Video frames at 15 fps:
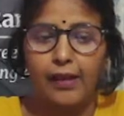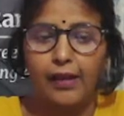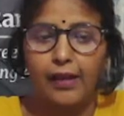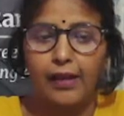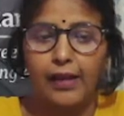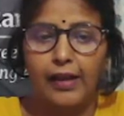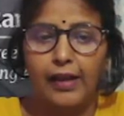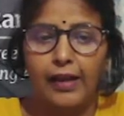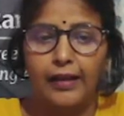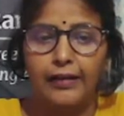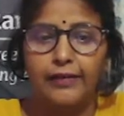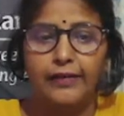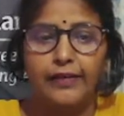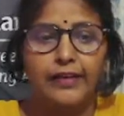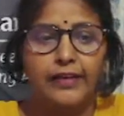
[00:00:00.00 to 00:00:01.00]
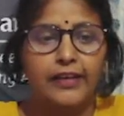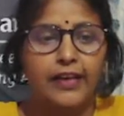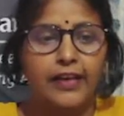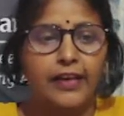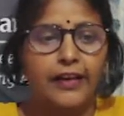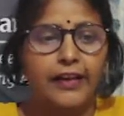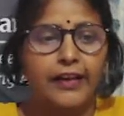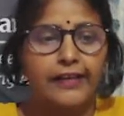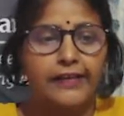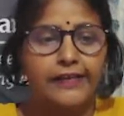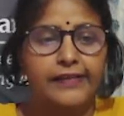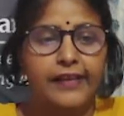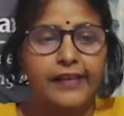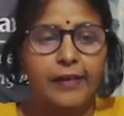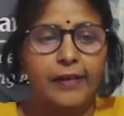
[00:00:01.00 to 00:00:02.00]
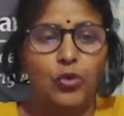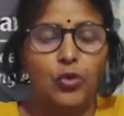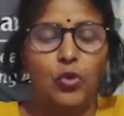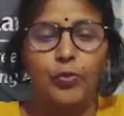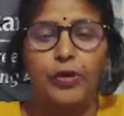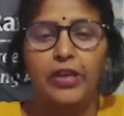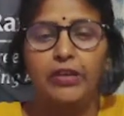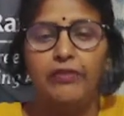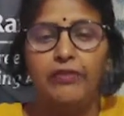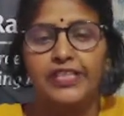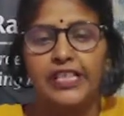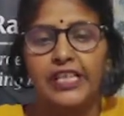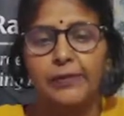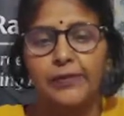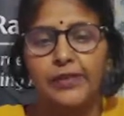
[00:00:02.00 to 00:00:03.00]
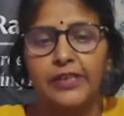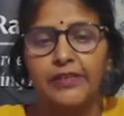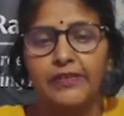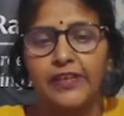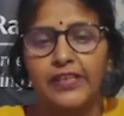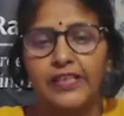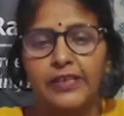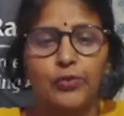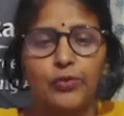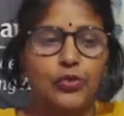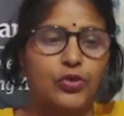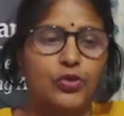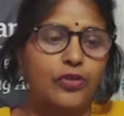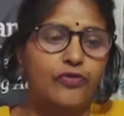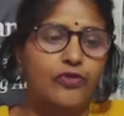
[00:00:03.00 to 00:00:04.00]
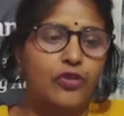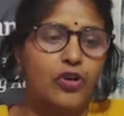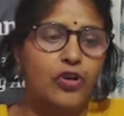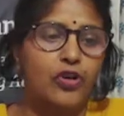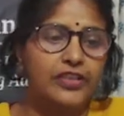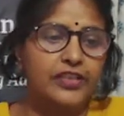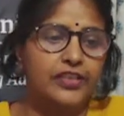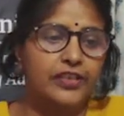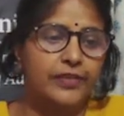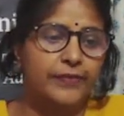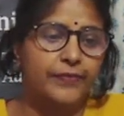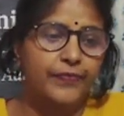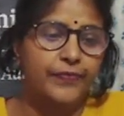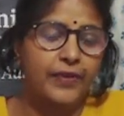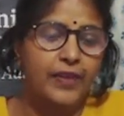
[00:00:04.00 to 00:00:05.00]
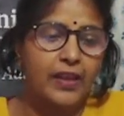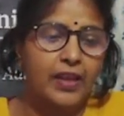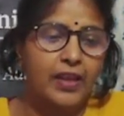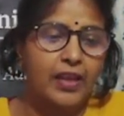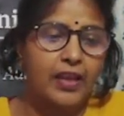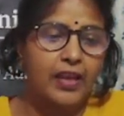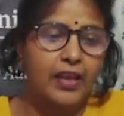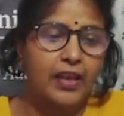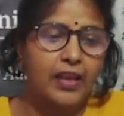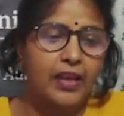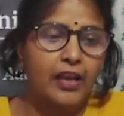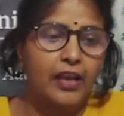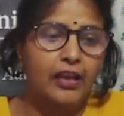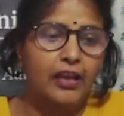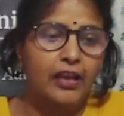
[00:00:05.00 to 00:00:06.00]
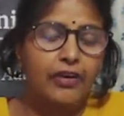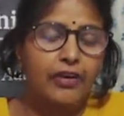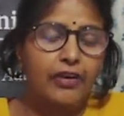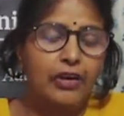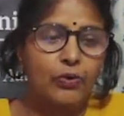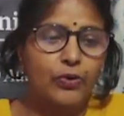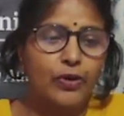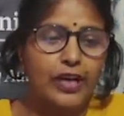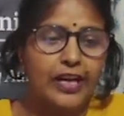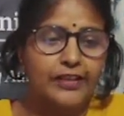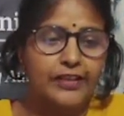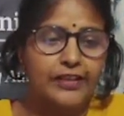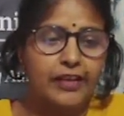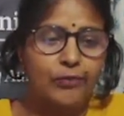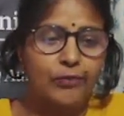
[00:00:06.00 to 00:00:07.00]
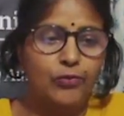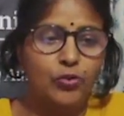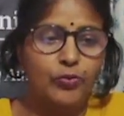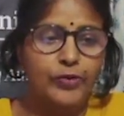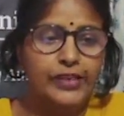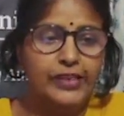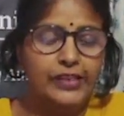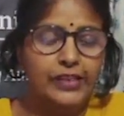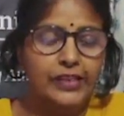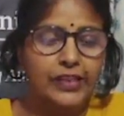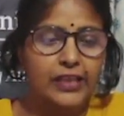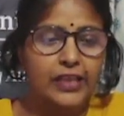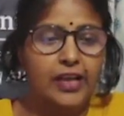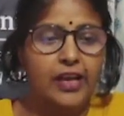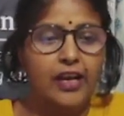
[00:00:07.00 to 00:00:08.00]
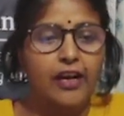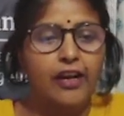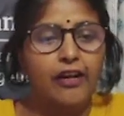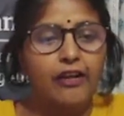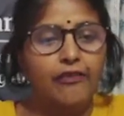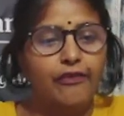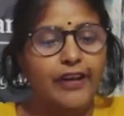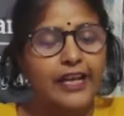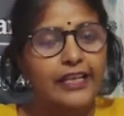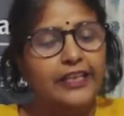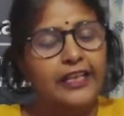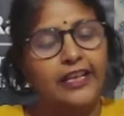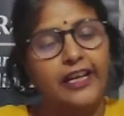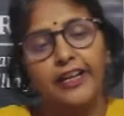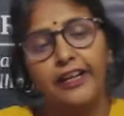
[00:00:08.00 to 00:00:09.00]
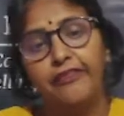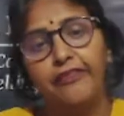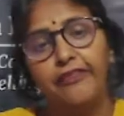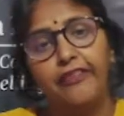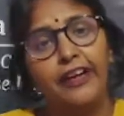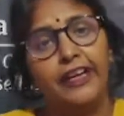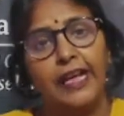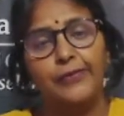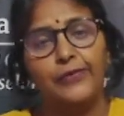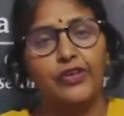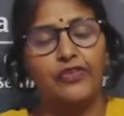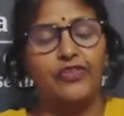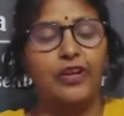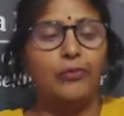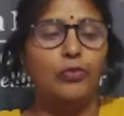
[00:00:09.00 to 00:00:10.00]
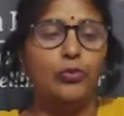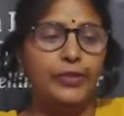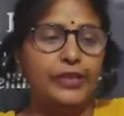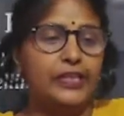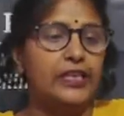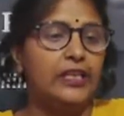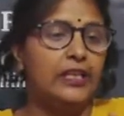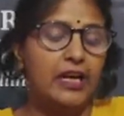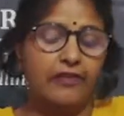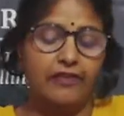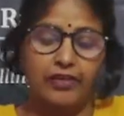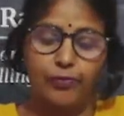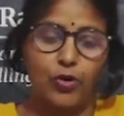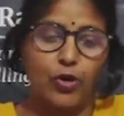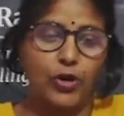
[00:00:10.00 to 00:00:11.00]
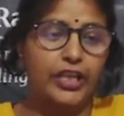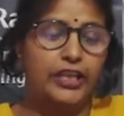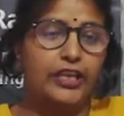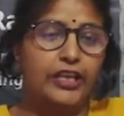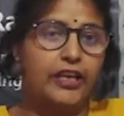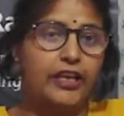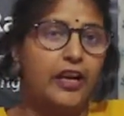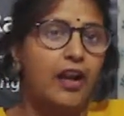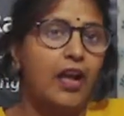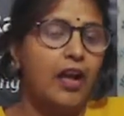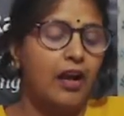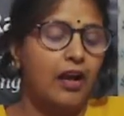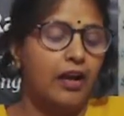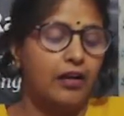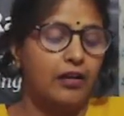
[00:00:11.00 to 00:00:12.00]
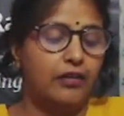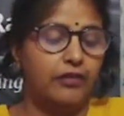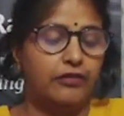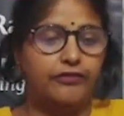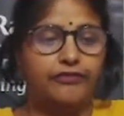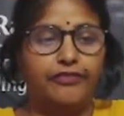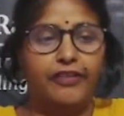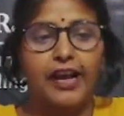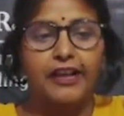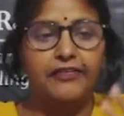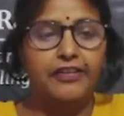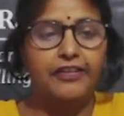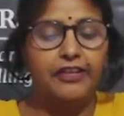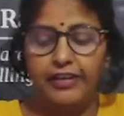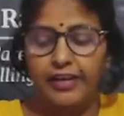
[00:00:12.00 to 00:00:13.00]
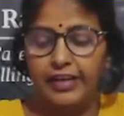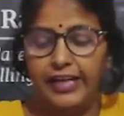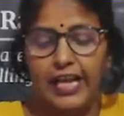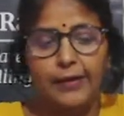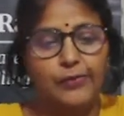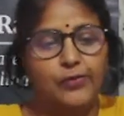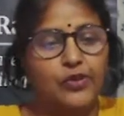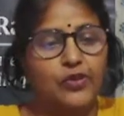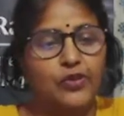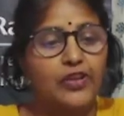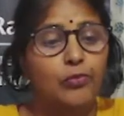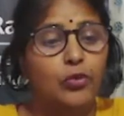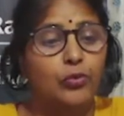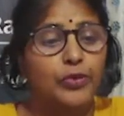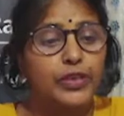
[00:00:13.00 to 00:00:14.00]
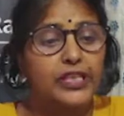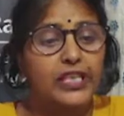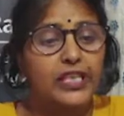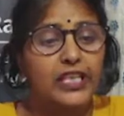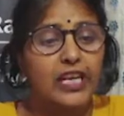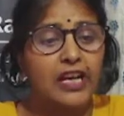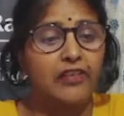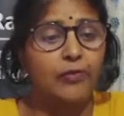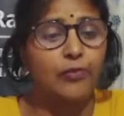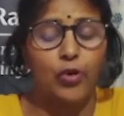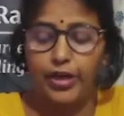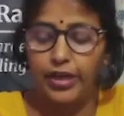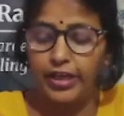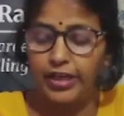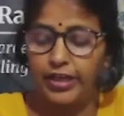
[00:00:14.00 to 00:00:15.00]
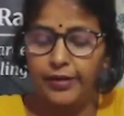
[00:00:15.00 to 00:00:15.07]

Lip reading: and it contains hemoglobin, which helps in transport of oxygen. If we look at WBC, why there are different types of WBC in our body? There are 5 different types of WBC in our body.